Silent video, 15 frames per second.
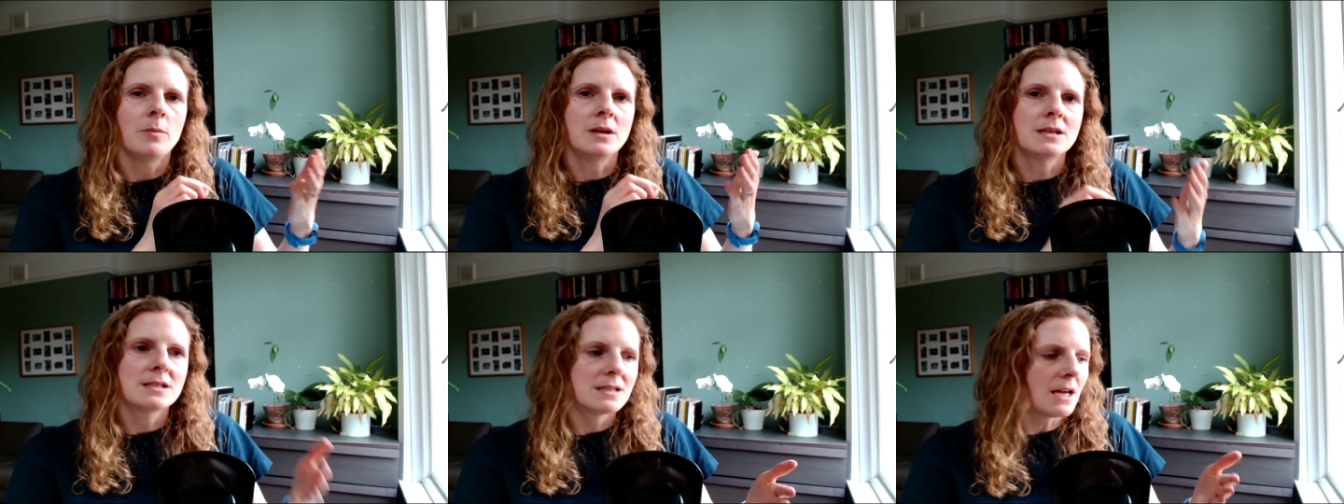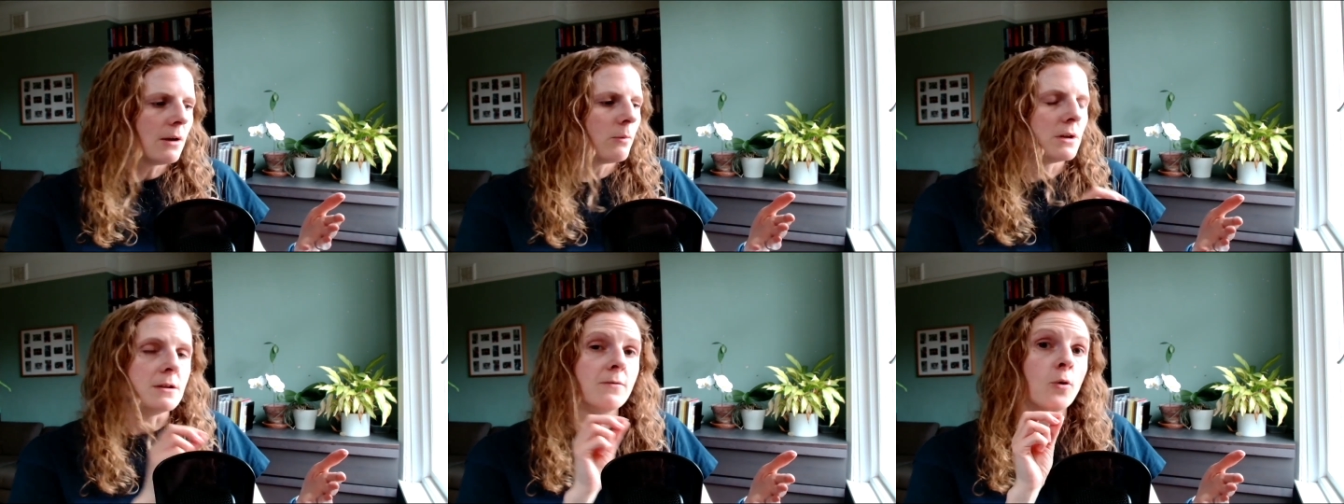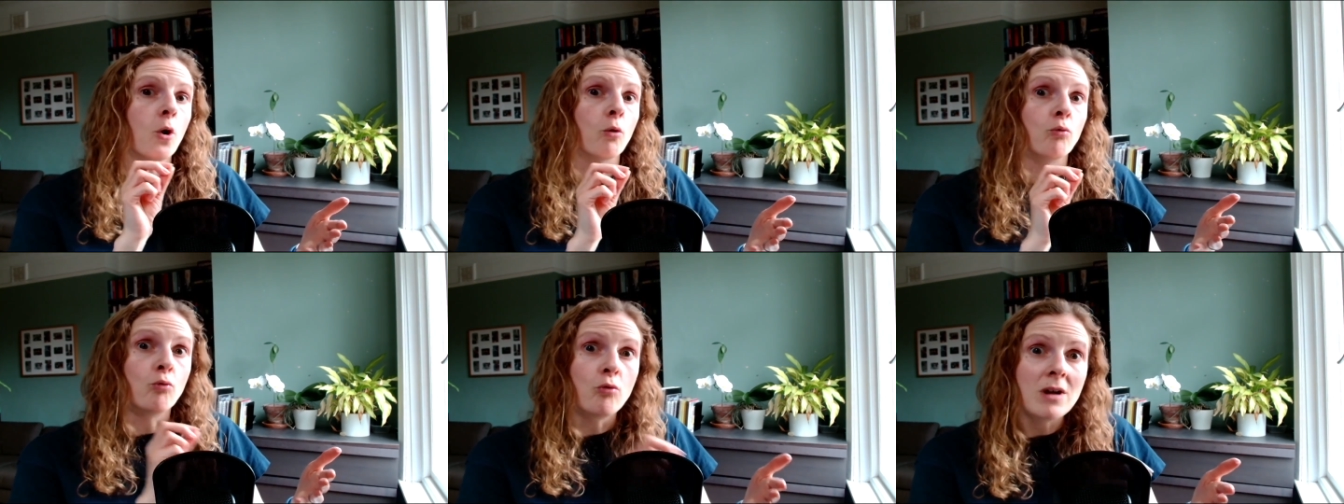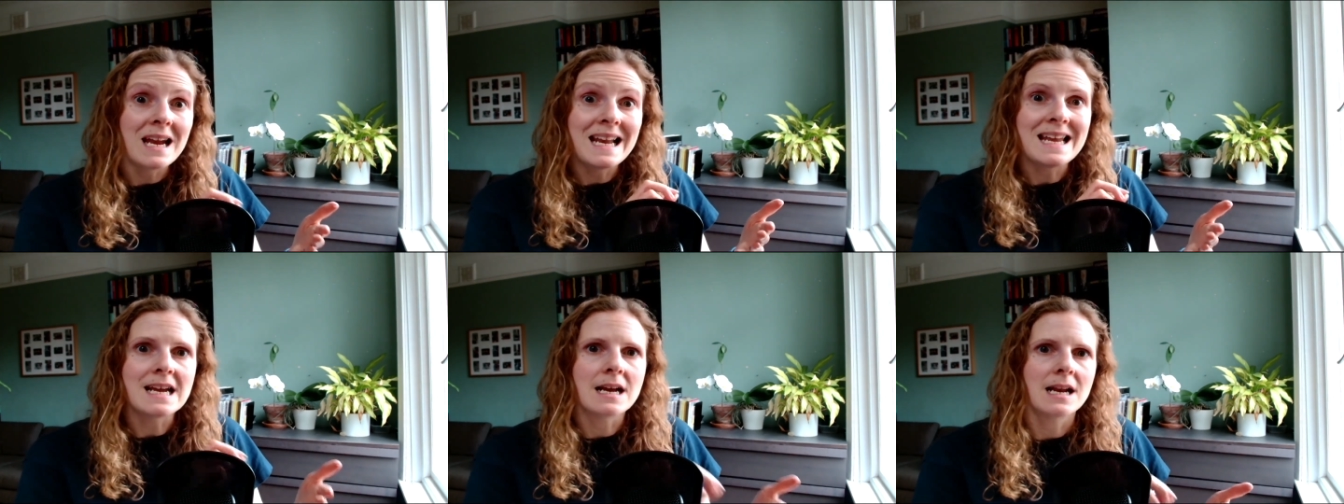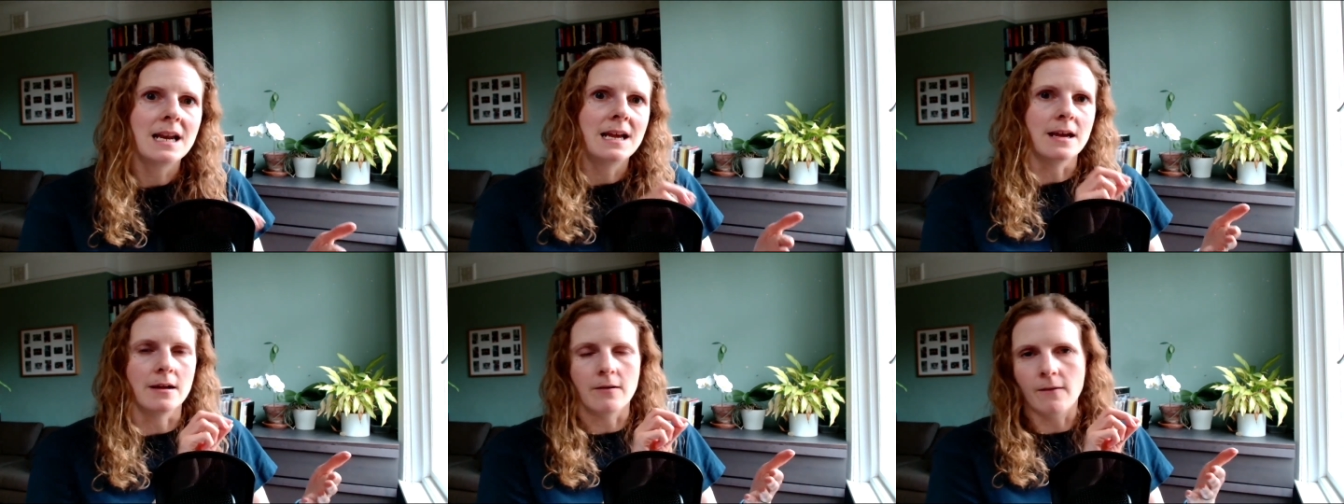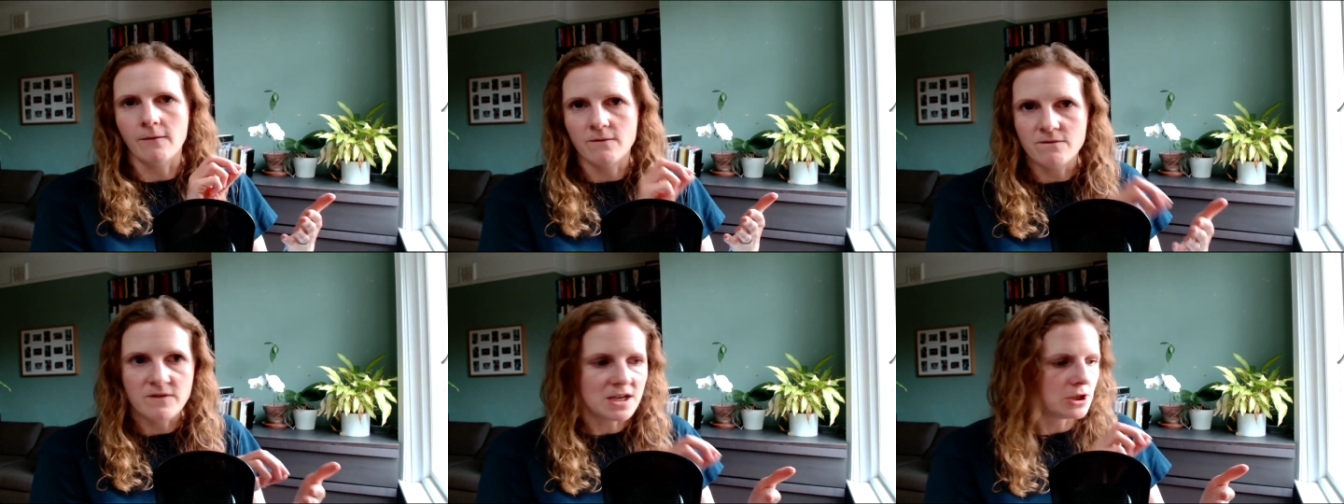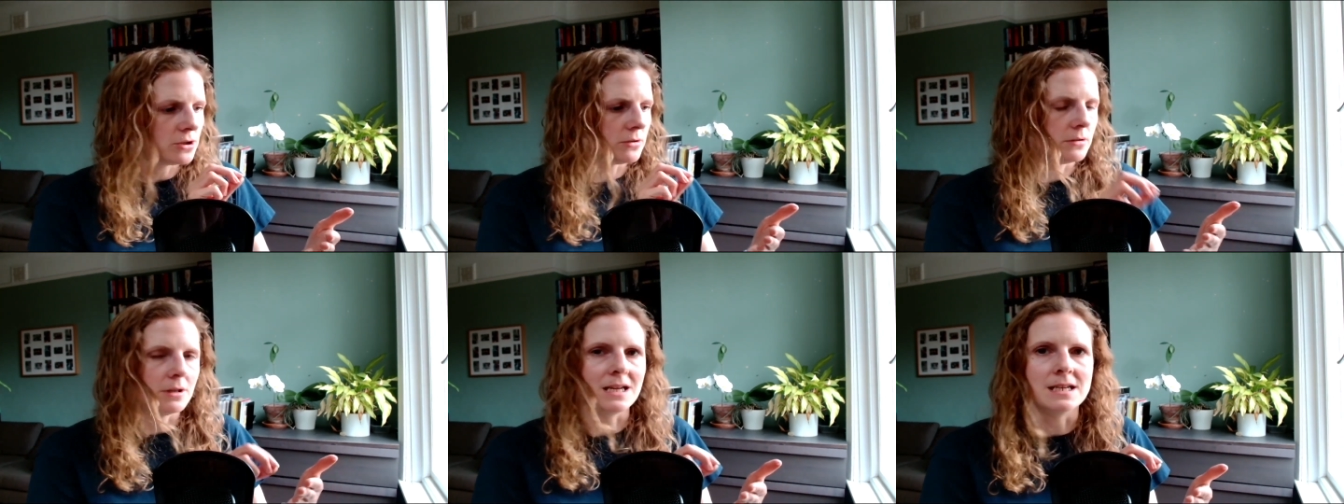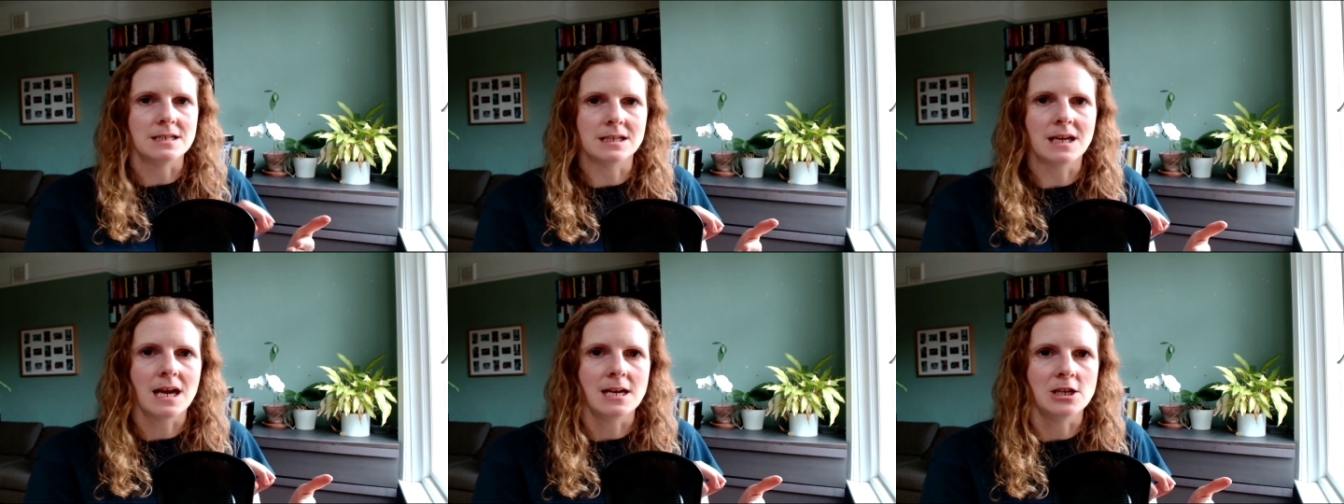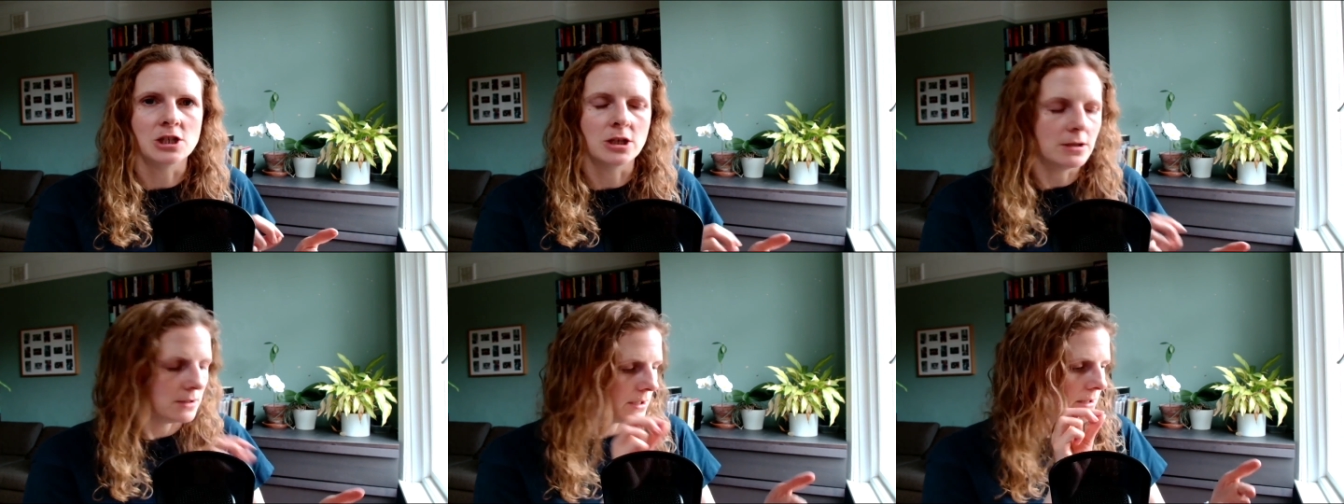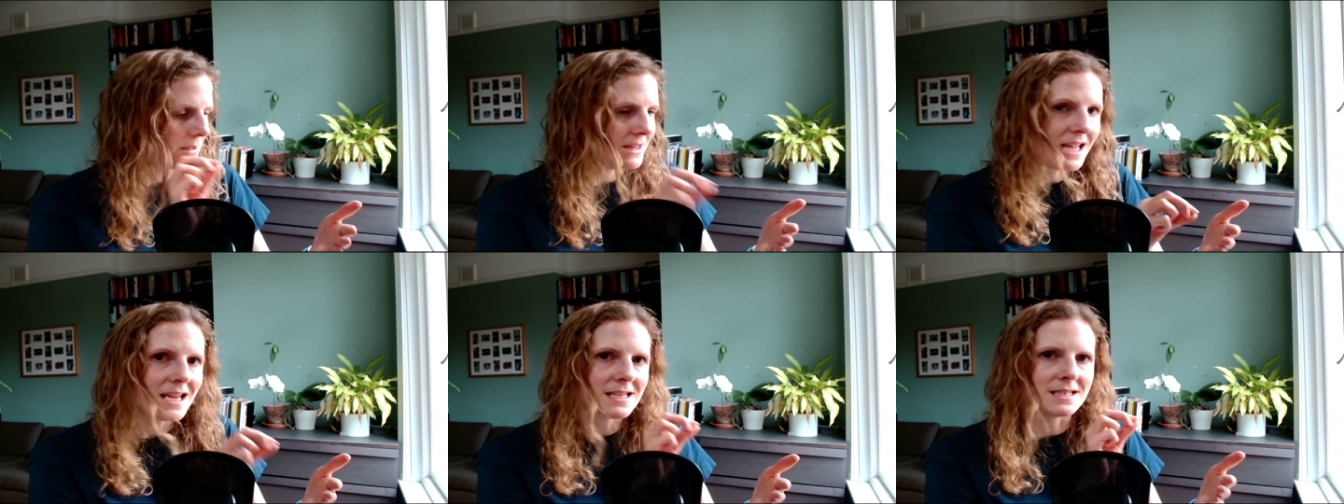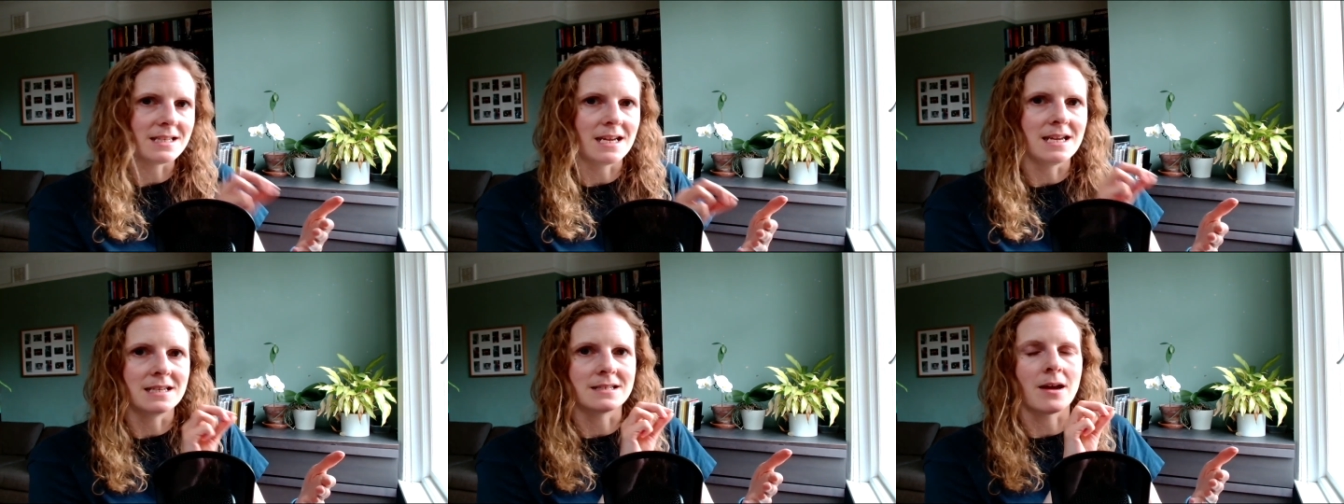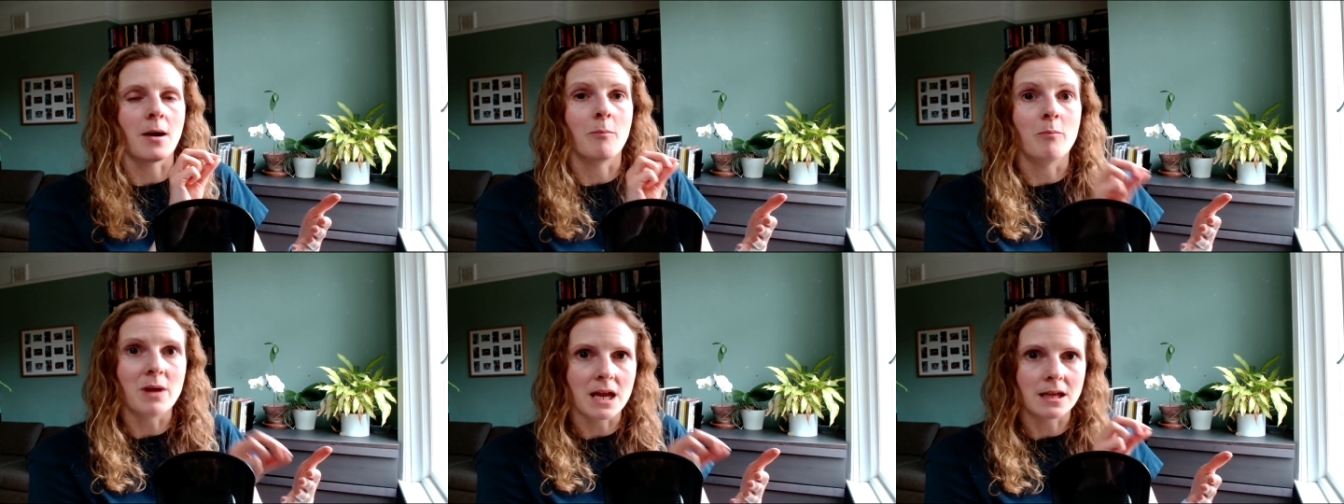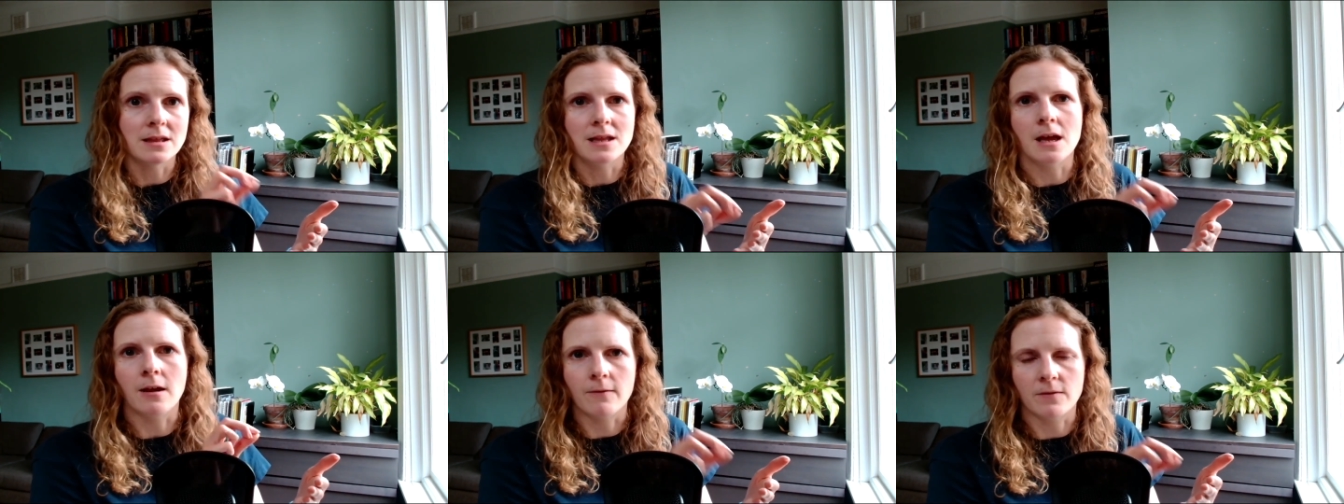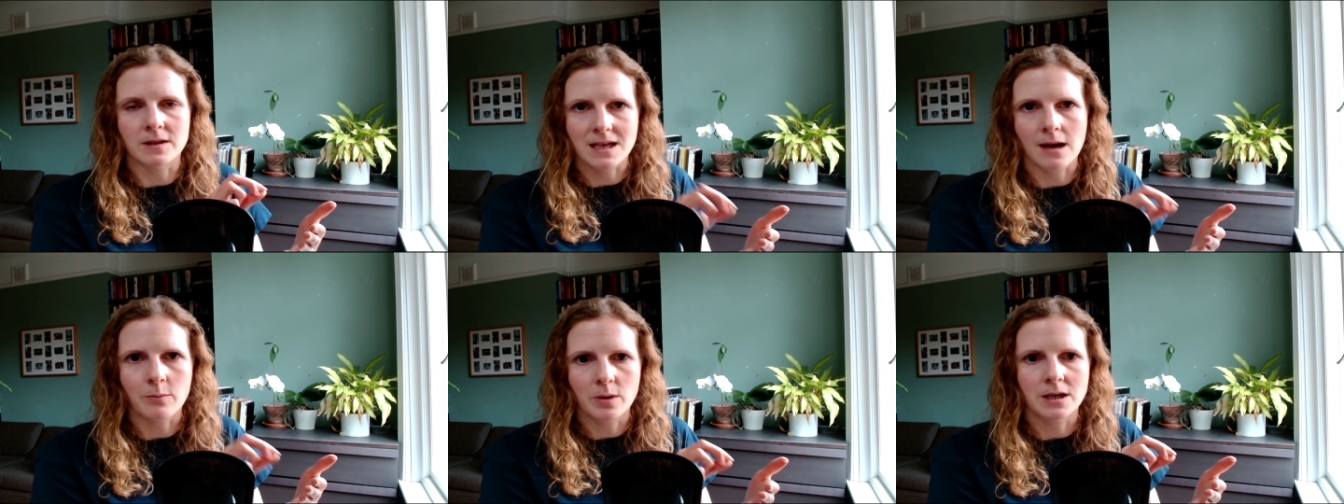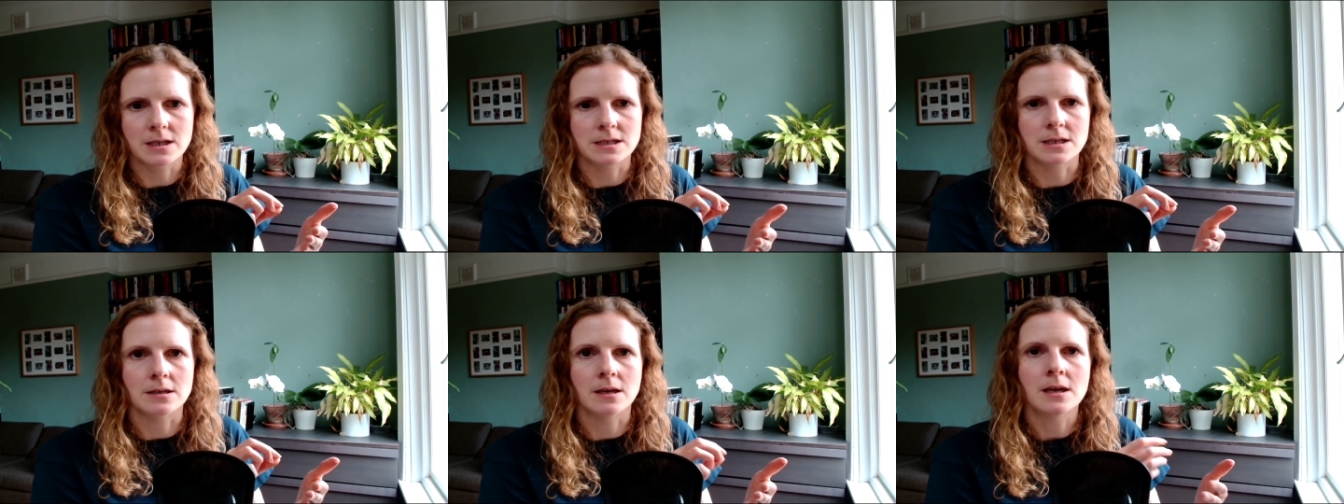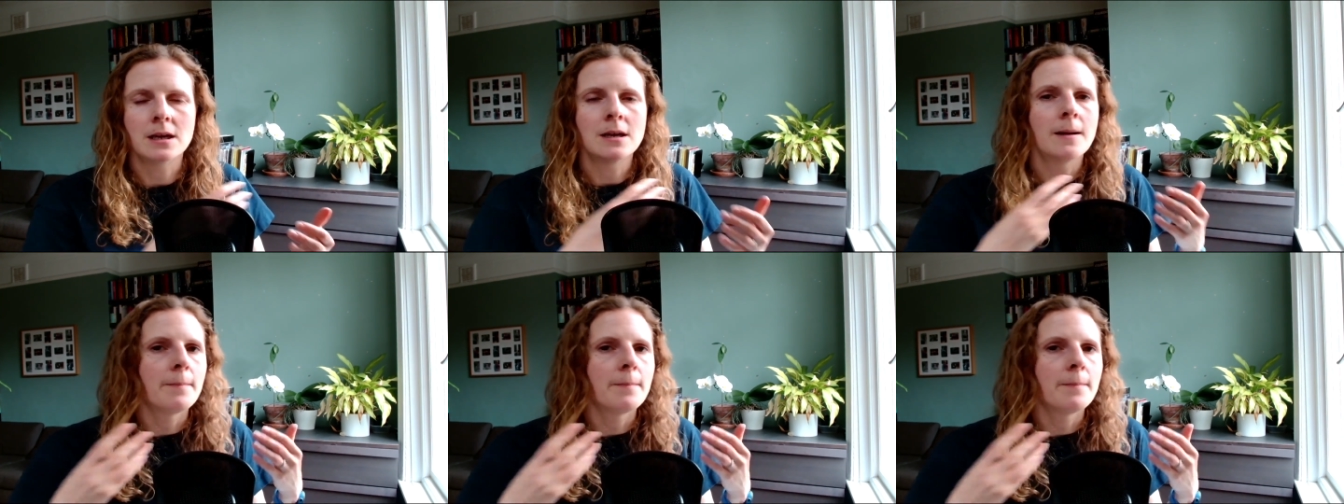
because that way you've got a really clear visual indication that this is a big thing for that person.